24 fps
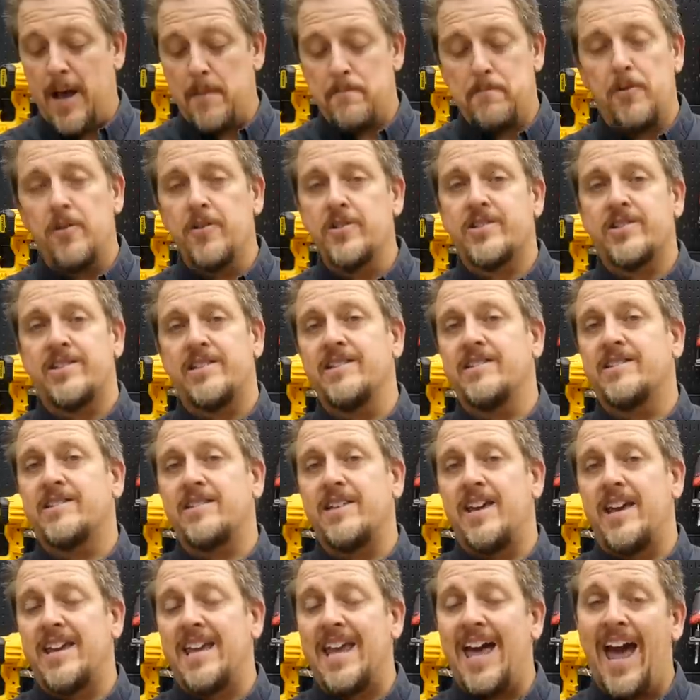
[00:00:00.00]
pushed this
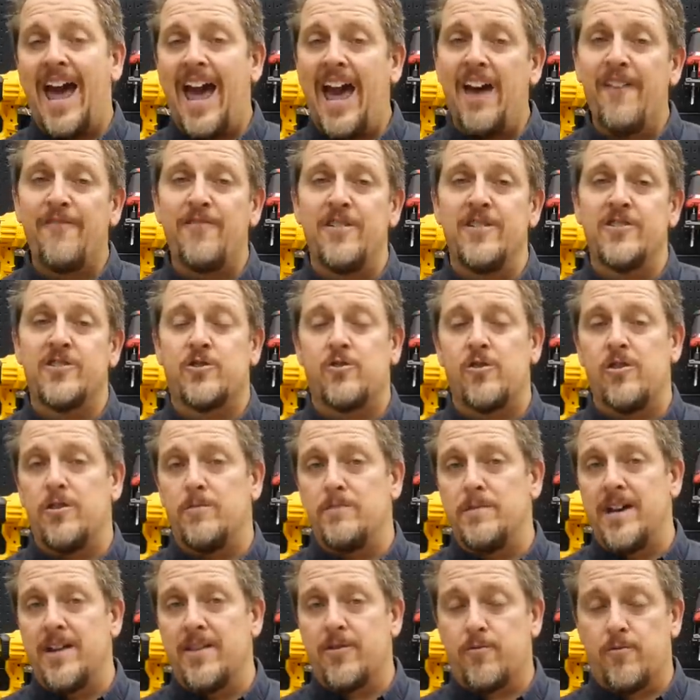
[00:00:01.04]
thing a half inch drill
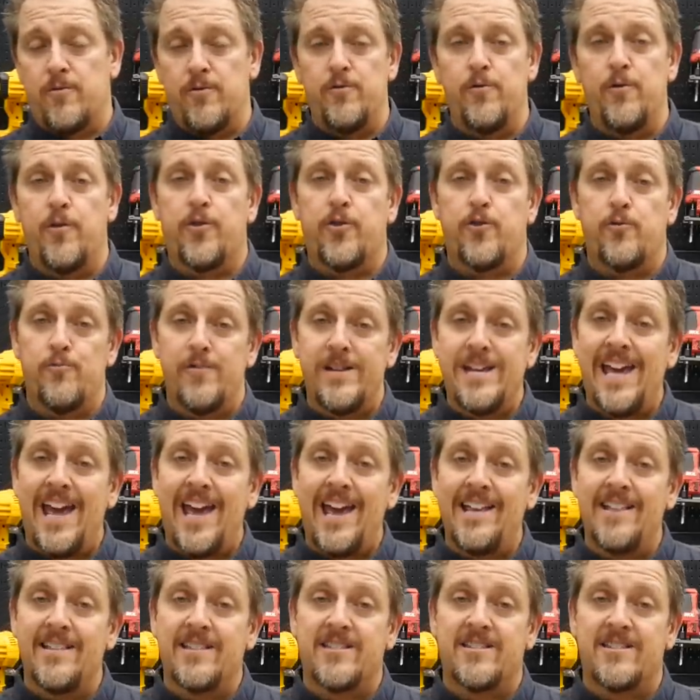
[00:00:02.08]
bit through 3
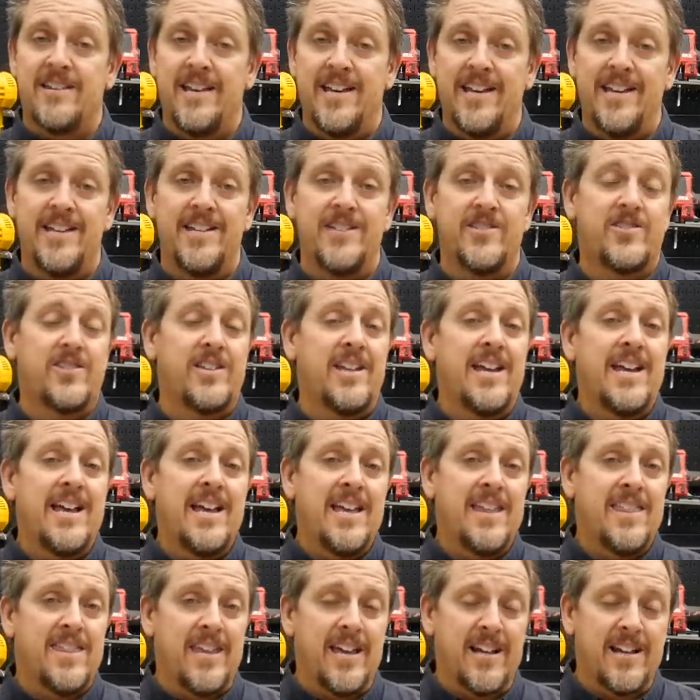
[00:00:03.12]
eighths inch
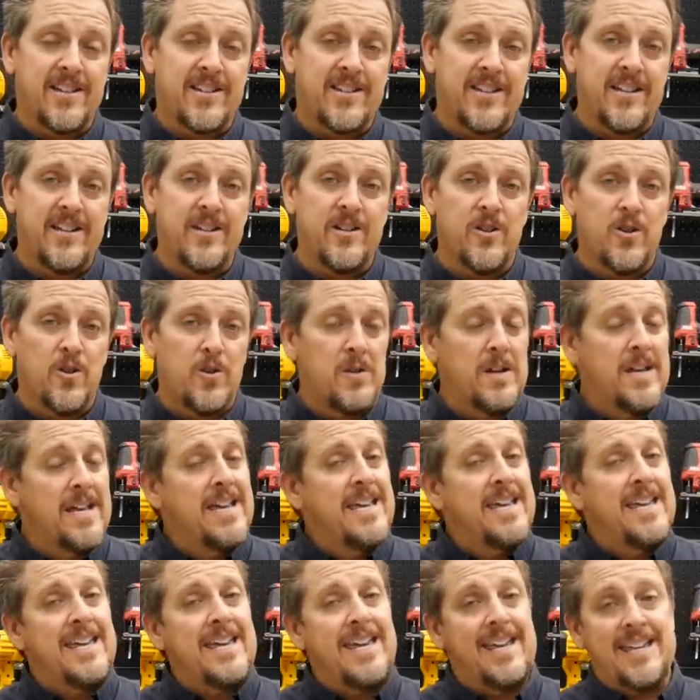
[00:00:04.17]
thick steel.
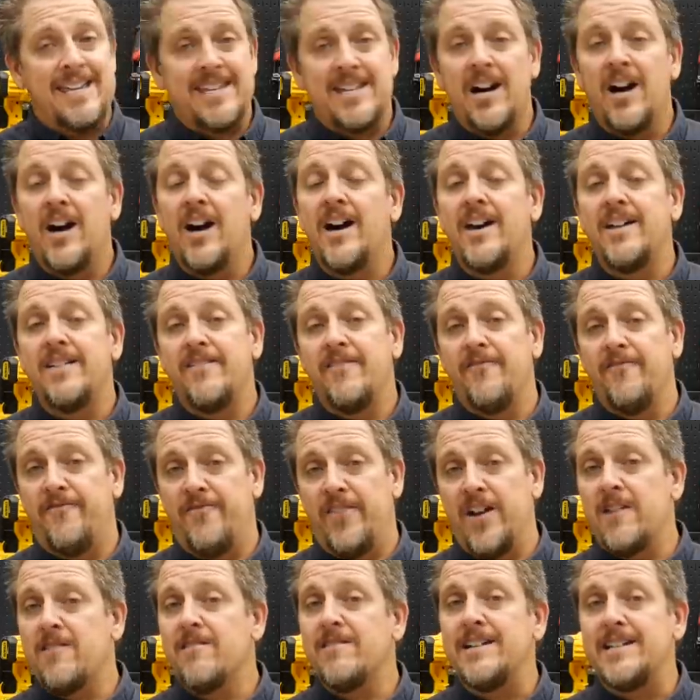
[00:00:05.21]
It cut
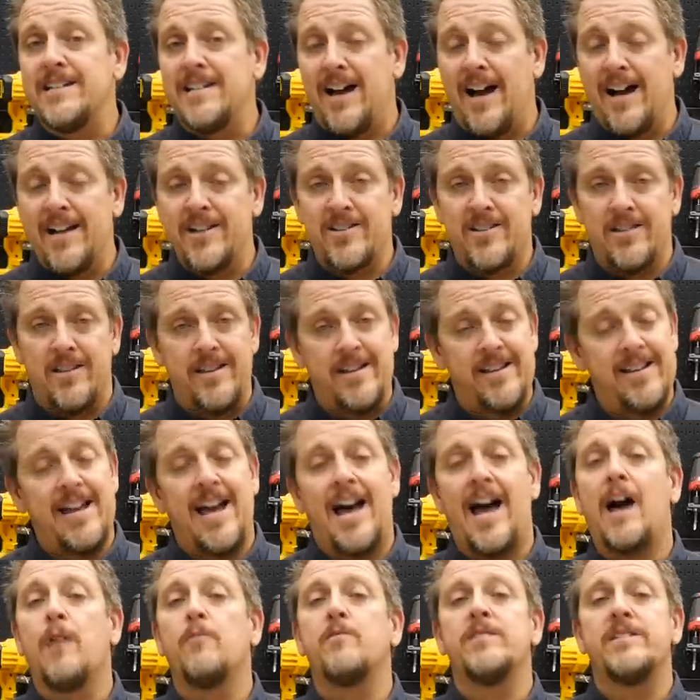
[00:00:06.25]
very nicely.
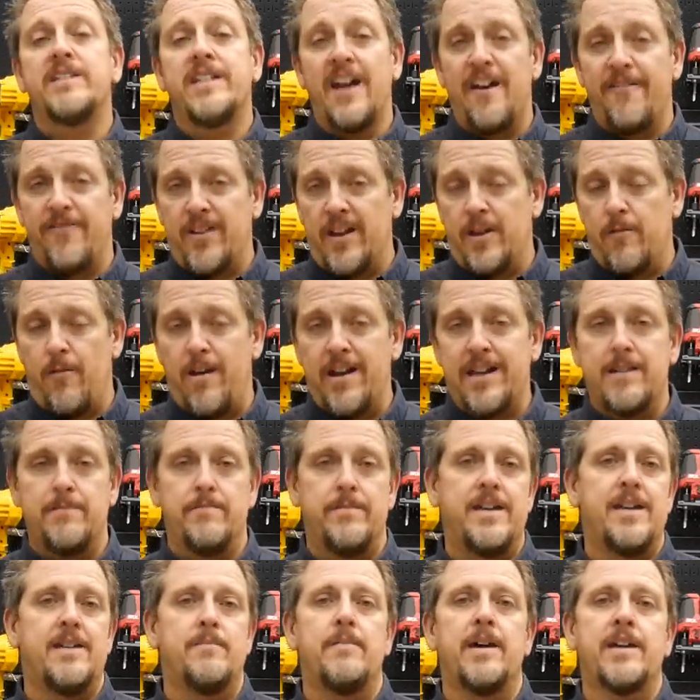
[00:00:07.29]
I would definitely
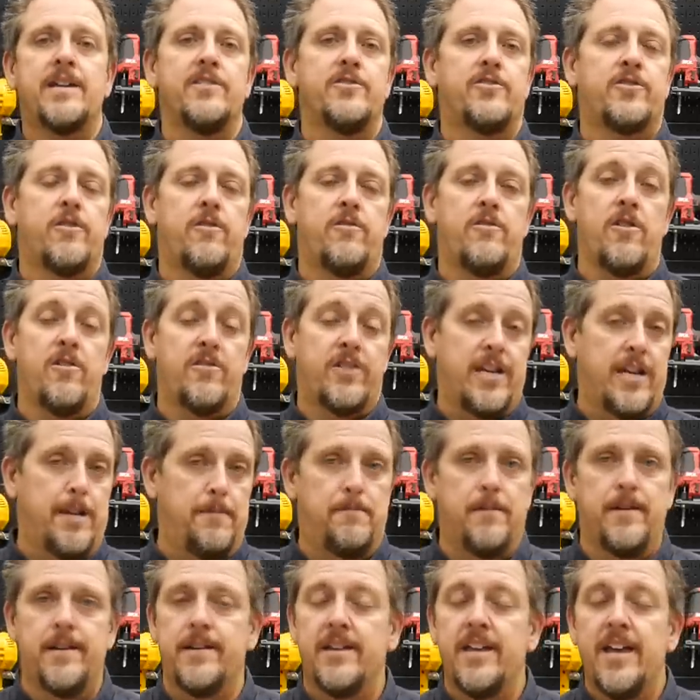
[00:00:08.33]
recommend making sure you're
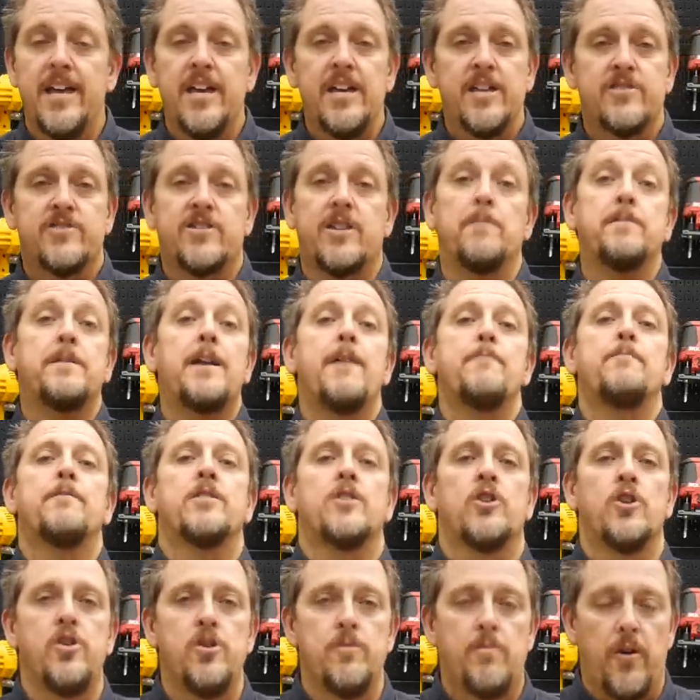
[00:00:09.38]
keeping some type of
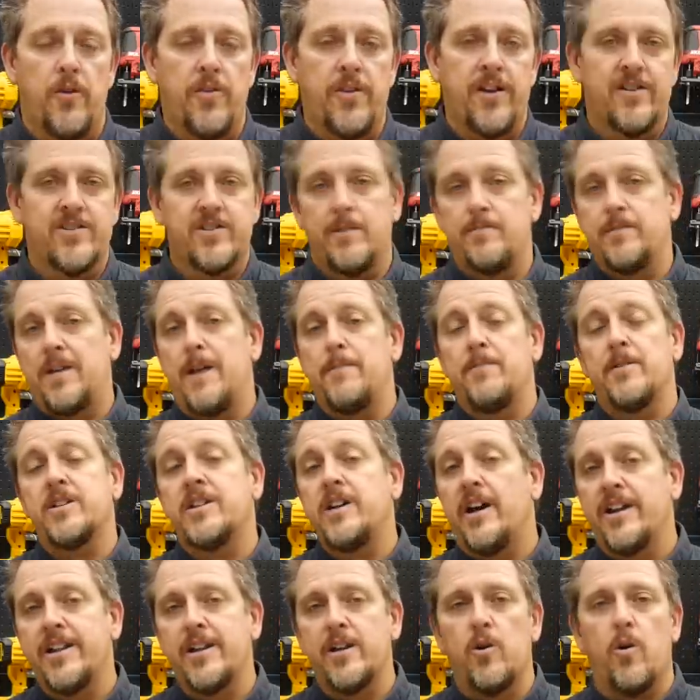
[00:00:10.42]
lube on there, some type of
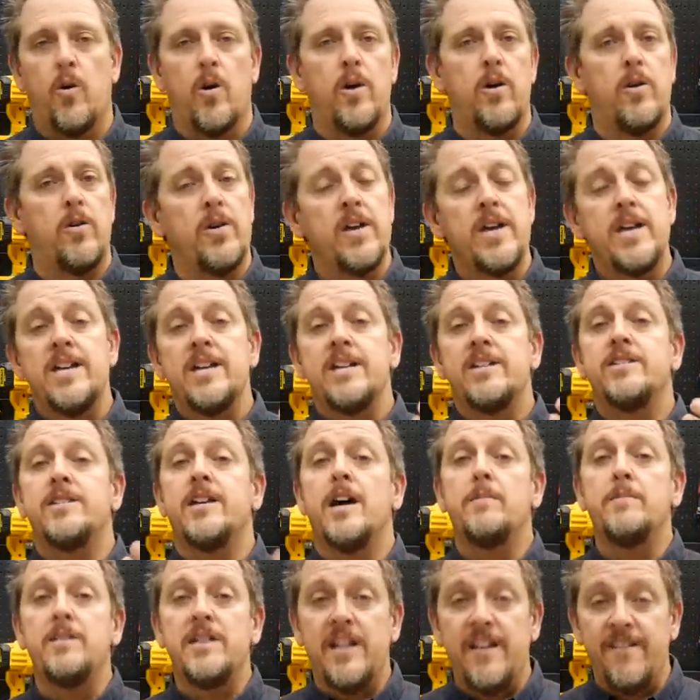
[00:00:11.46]
cutting oil,
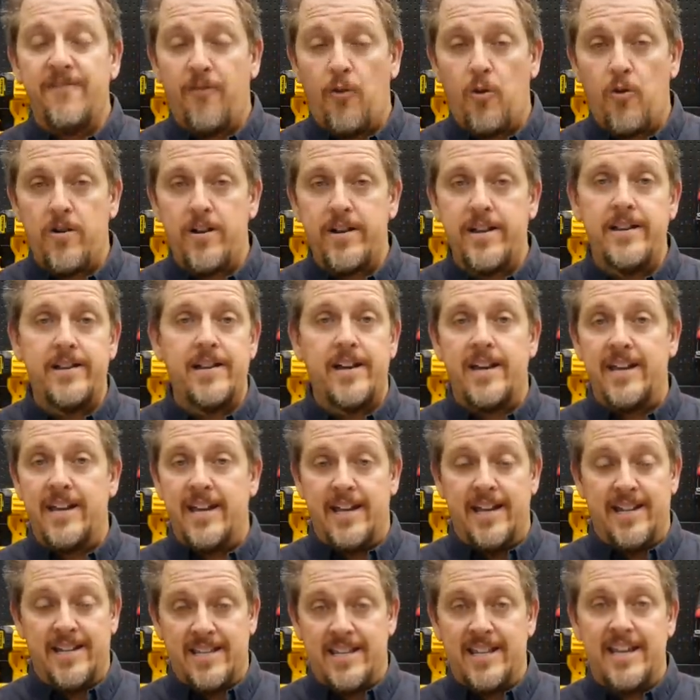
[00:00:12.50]
WD-40
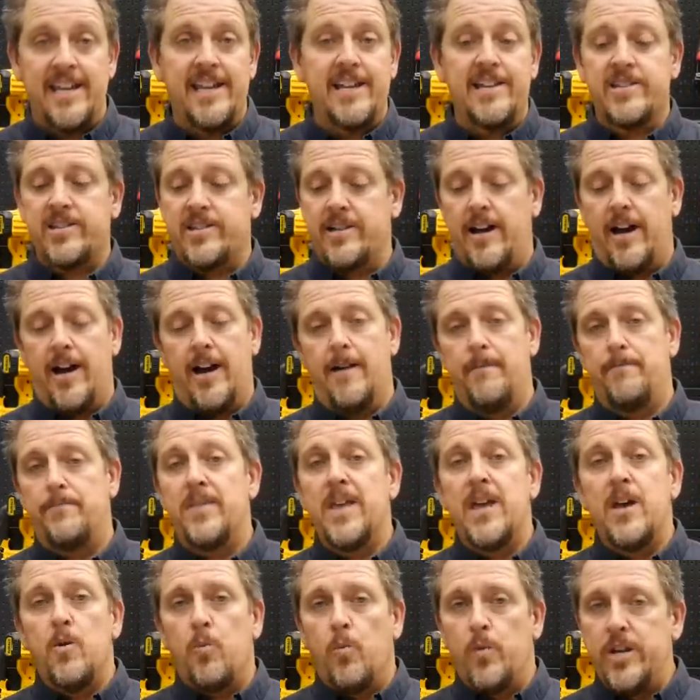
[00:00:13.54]
at least. Um,
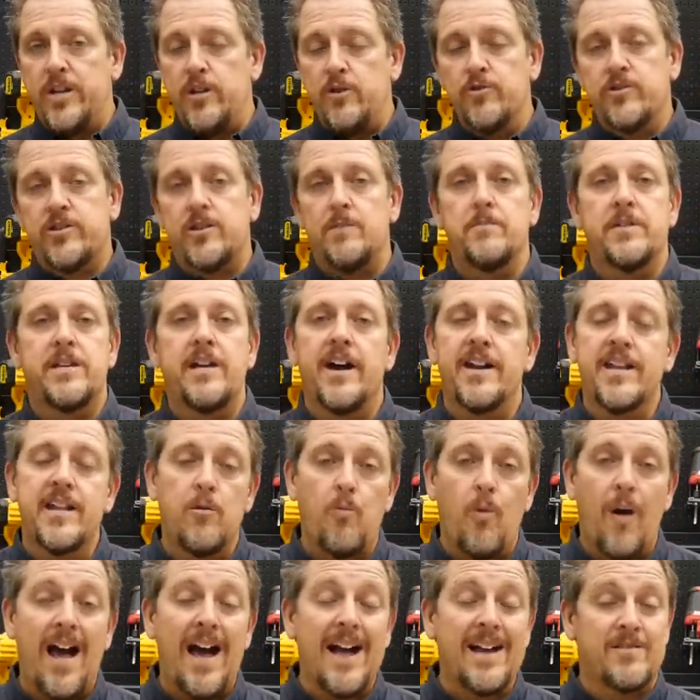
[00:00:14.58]
we use some cutting
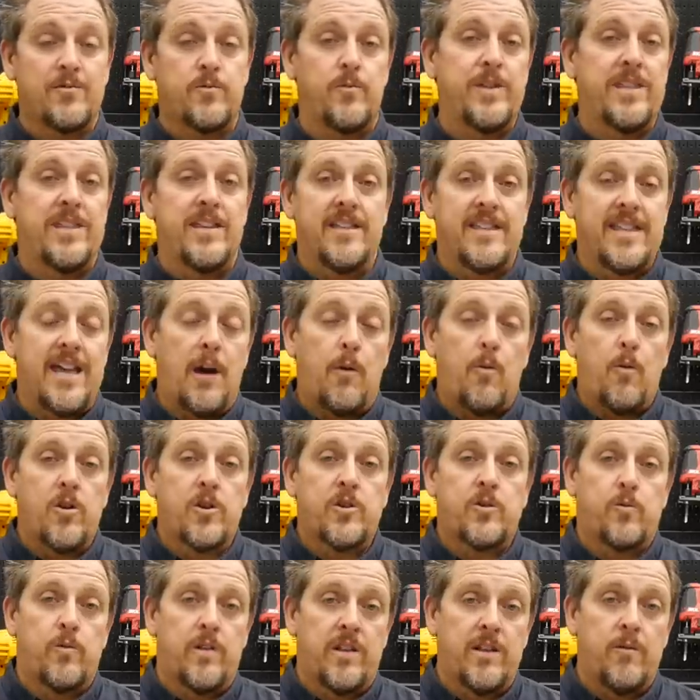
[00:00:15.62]
wax. We think that
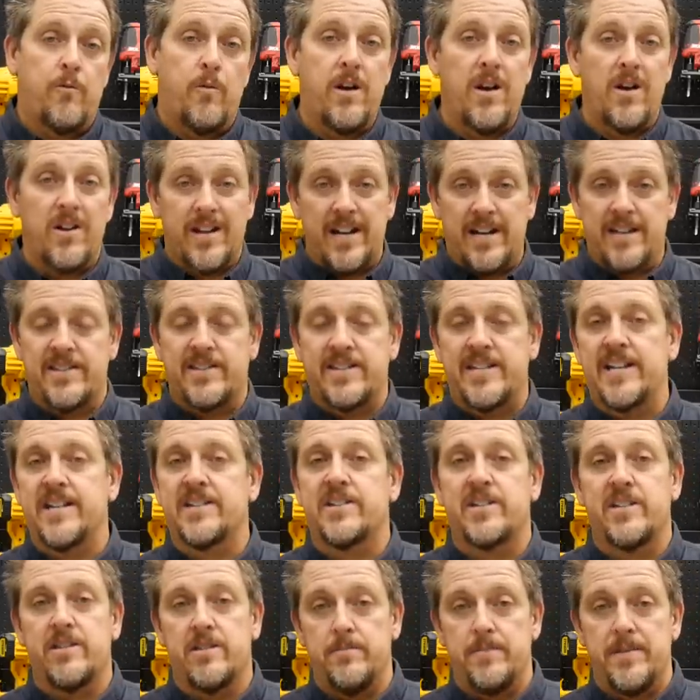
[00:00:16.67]
works really well. It kind of sticks
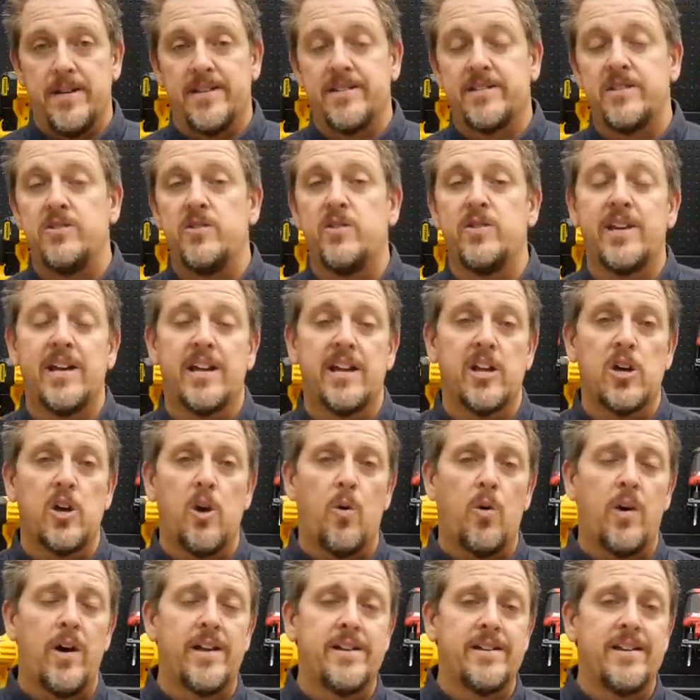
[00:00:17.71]
to the bit till you get it
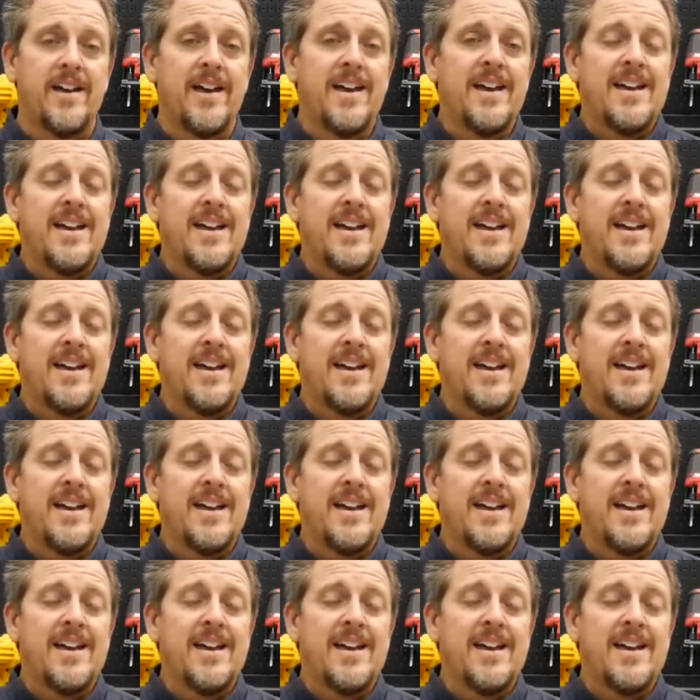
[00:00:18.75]
going.